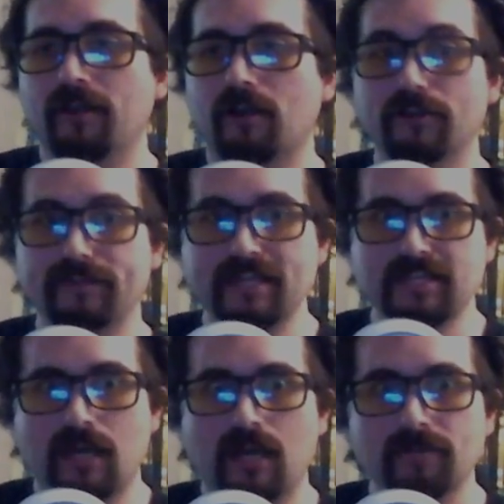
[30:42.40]
Aren't they
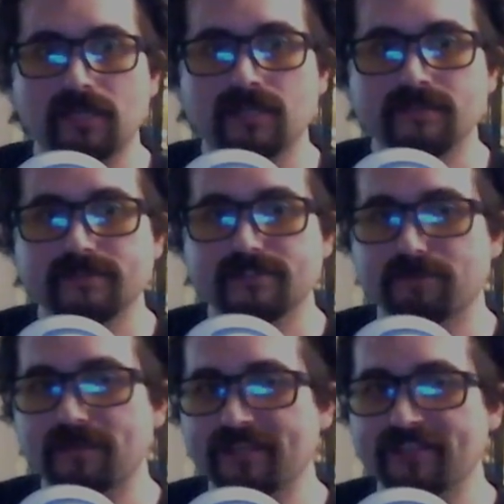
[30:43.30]
communists
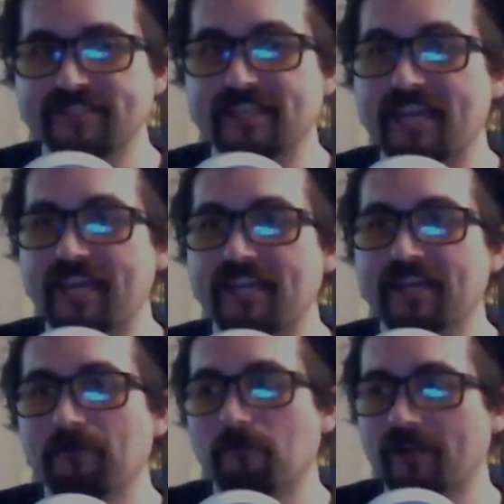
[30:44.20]
because they
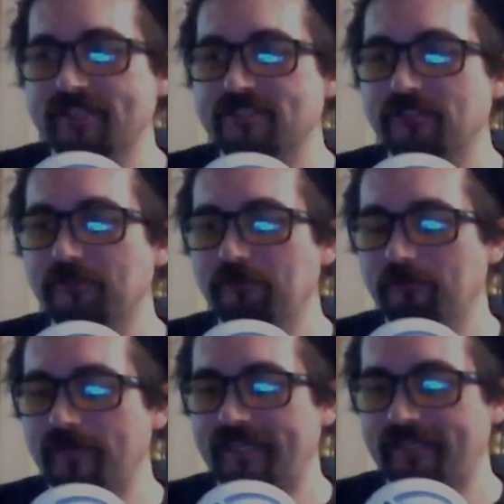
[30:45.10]
want to
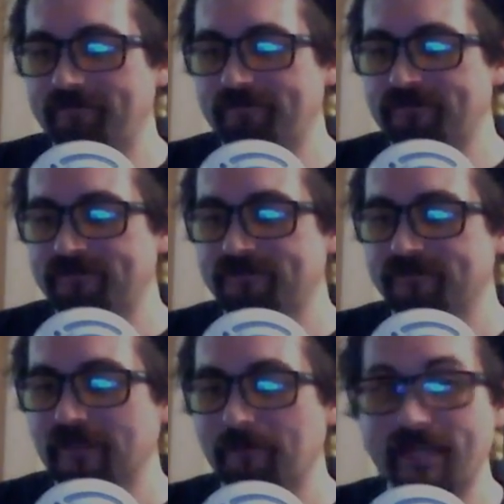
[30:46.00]

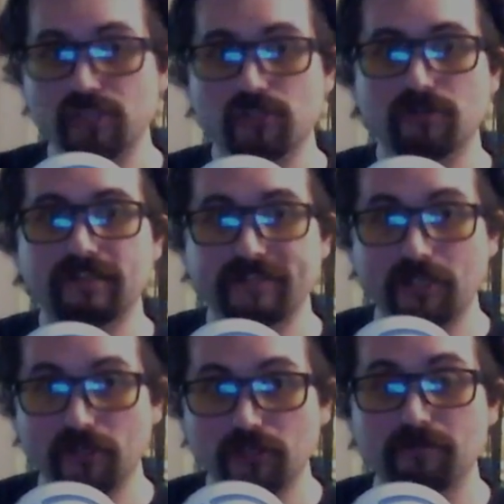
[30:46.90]
make sure that their
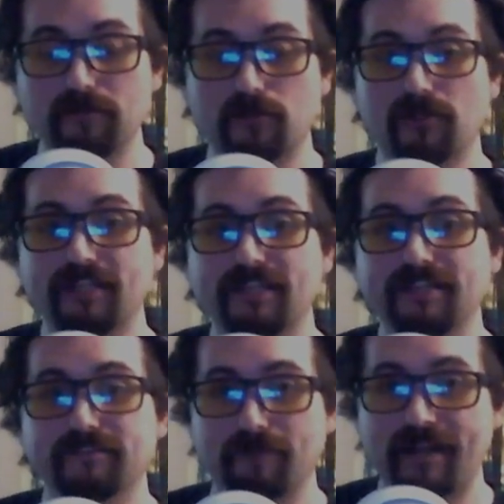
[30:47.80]
community
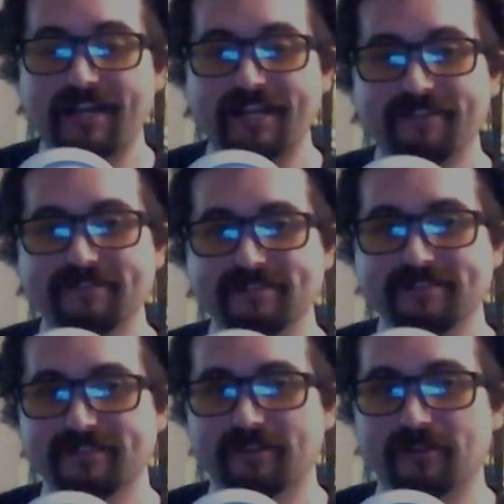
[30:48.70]
thrives?
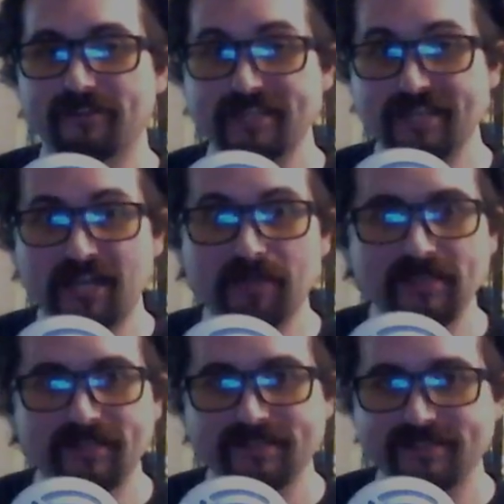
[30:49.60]
Aren't they
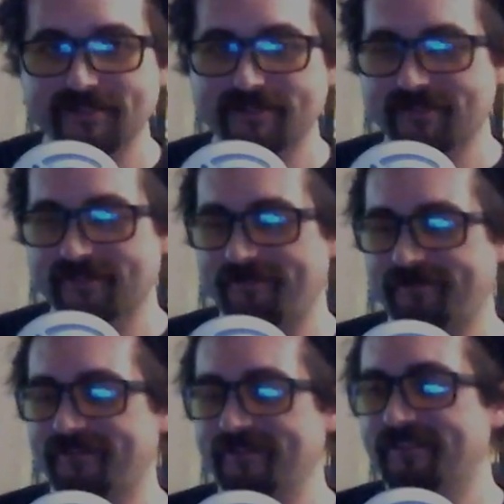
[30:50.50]
communists?
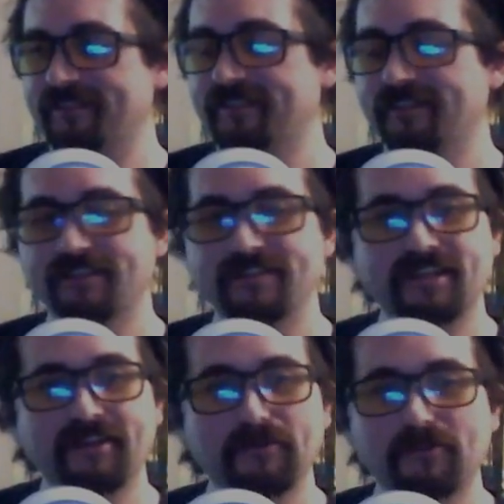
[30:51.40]

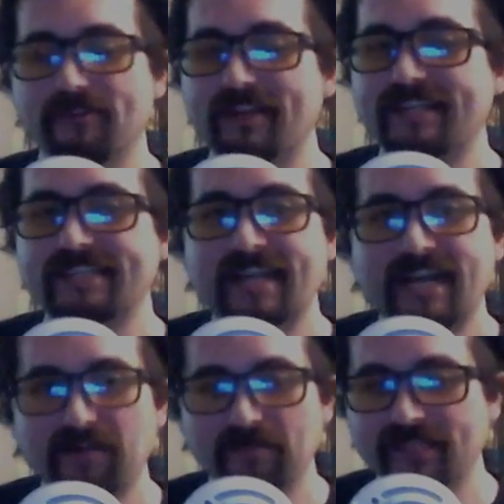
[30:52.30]
No, they're not
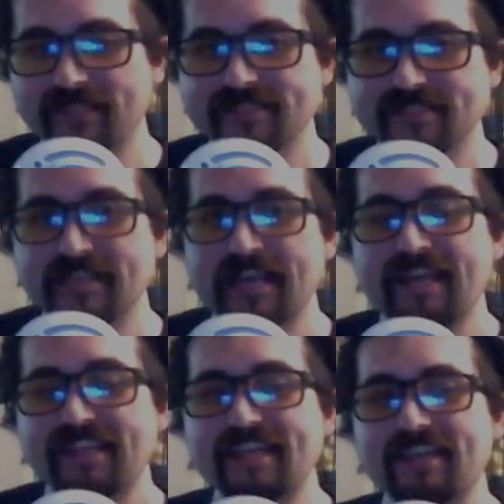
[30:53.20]
communists.
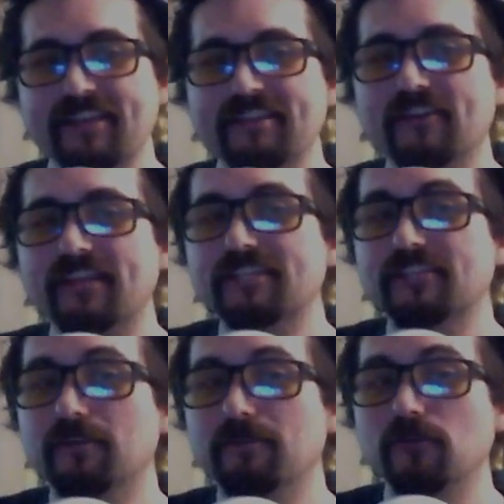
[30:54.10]
They're in
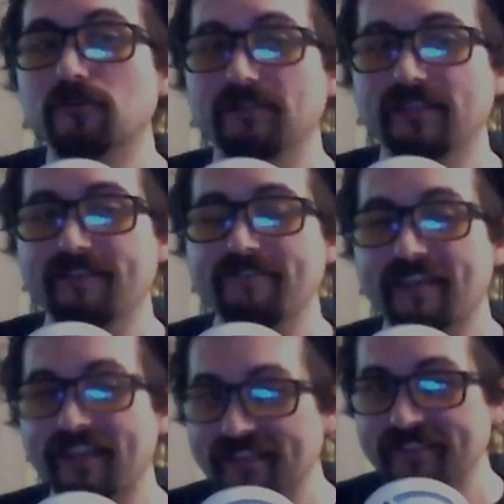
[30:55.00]
communal
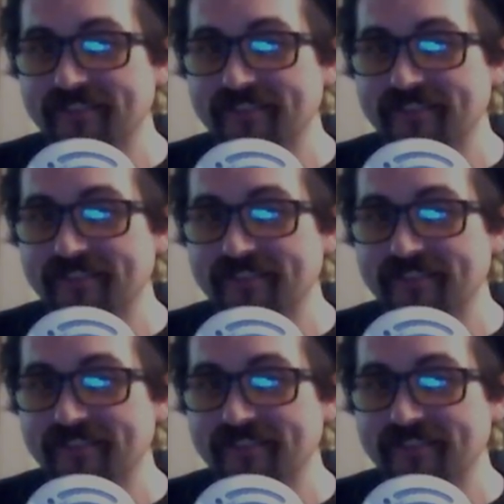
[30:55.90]
living.